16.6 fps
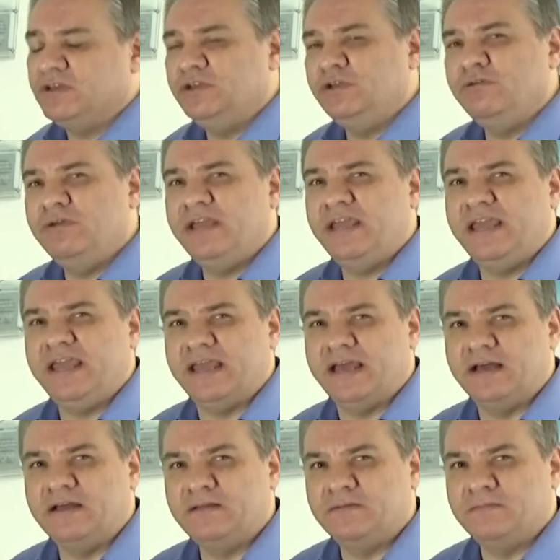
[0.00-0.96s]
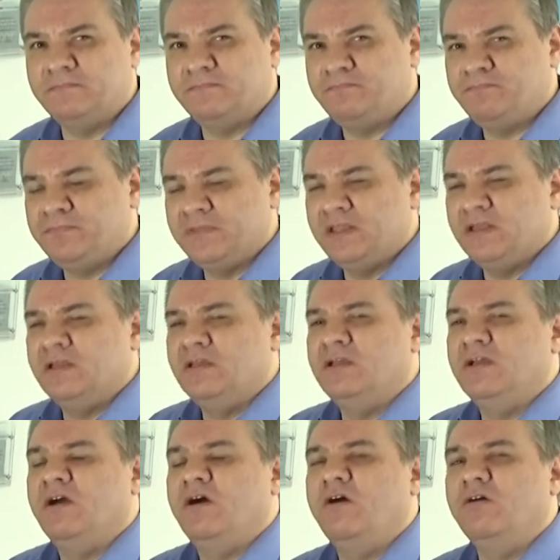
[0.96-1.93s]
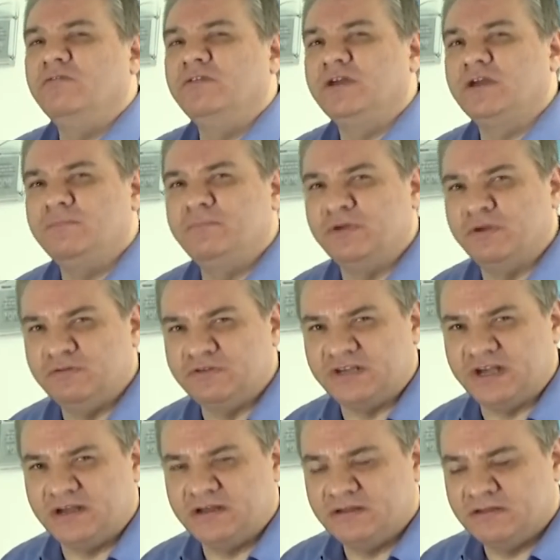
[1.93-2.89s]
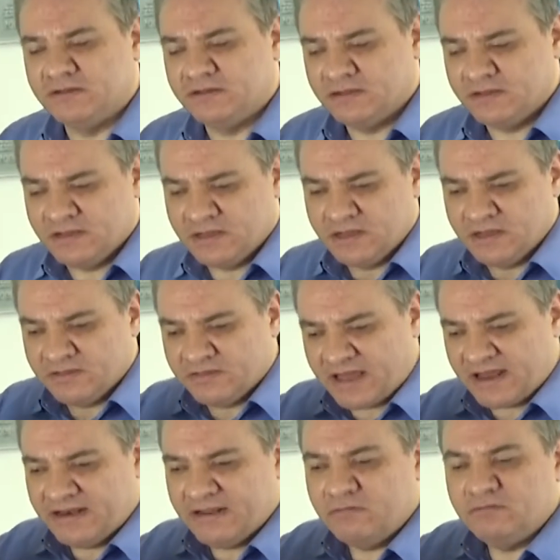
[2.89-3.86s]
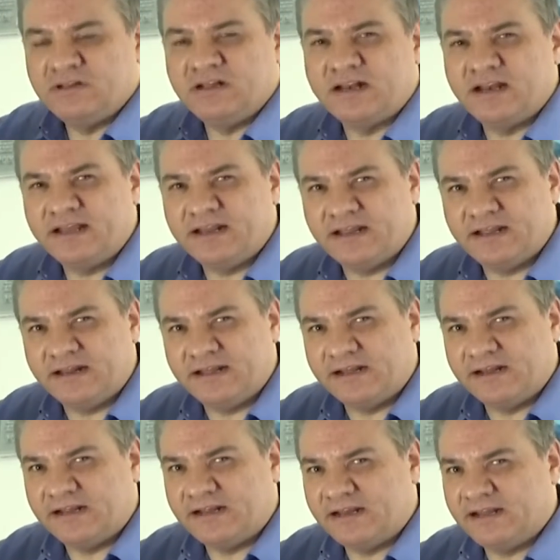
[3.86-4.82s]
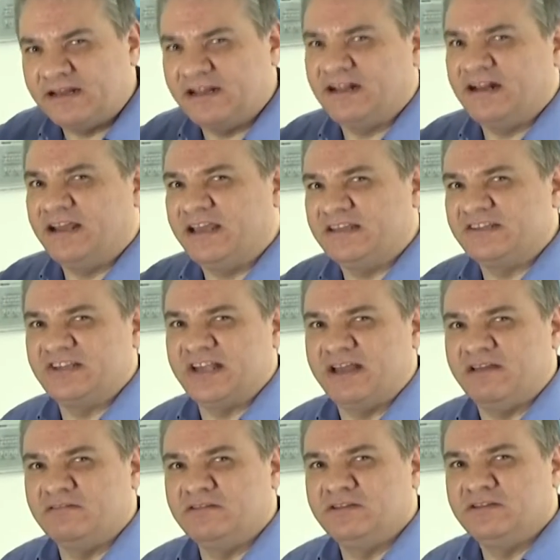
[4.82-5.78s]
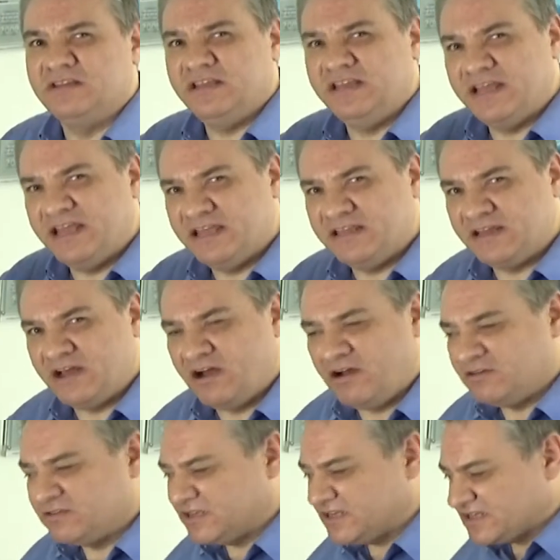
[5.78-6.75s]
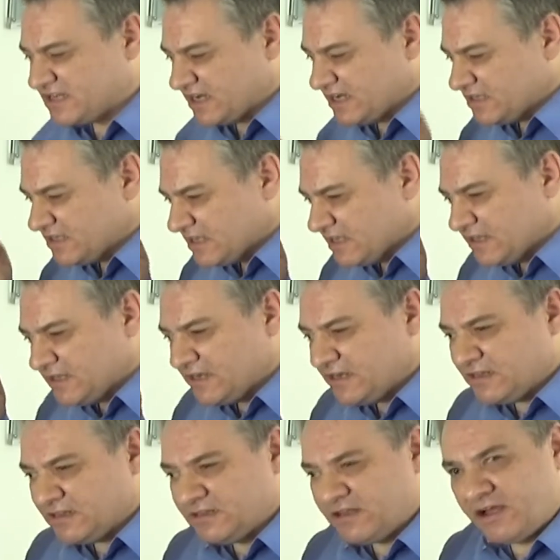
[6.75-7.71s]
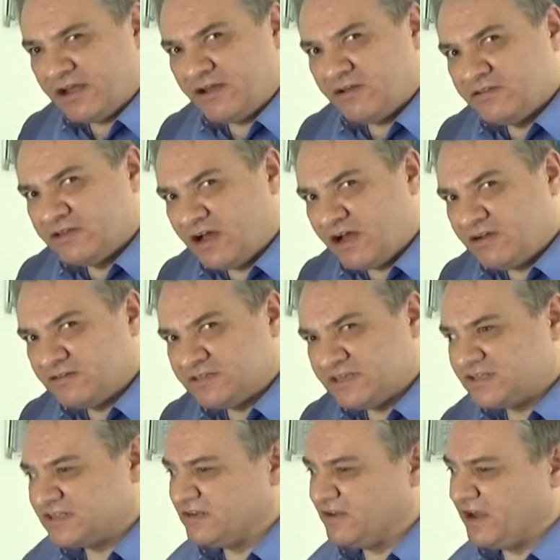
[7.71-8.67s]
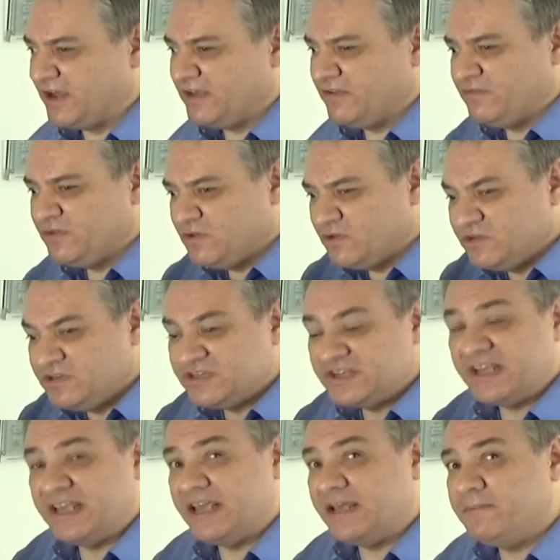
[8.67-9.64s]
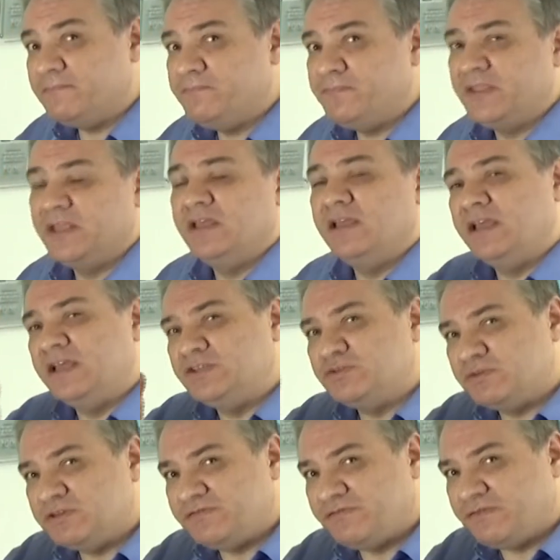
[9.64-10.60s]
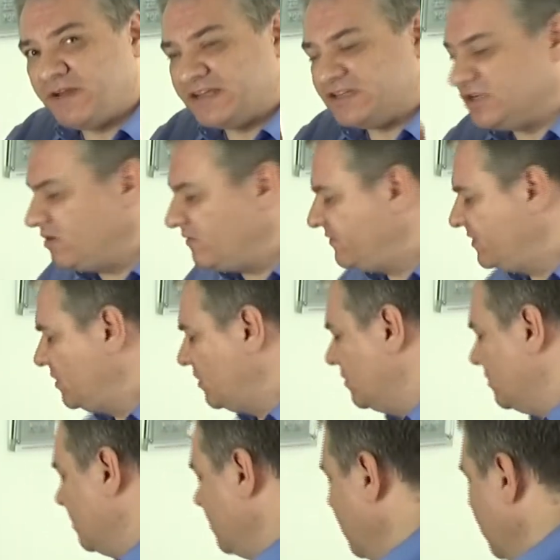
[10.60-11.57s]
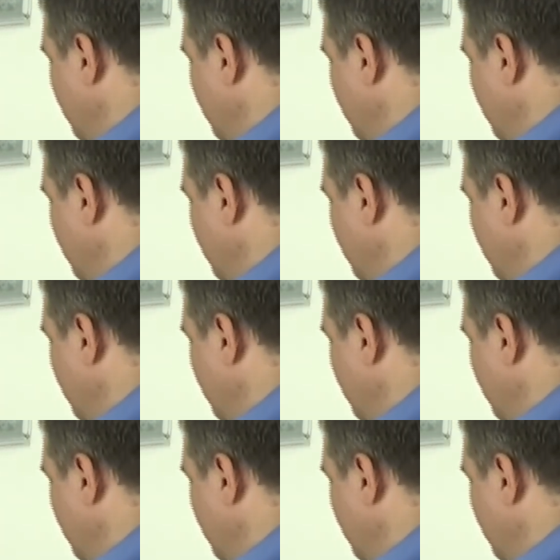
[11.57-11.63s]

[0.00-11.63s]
that you hear on the computer, that little click, click, click, click, click, click, click sound that you hear the hard disk, and the little light on the hard disk light, if you can see it, it's always flashing off and on.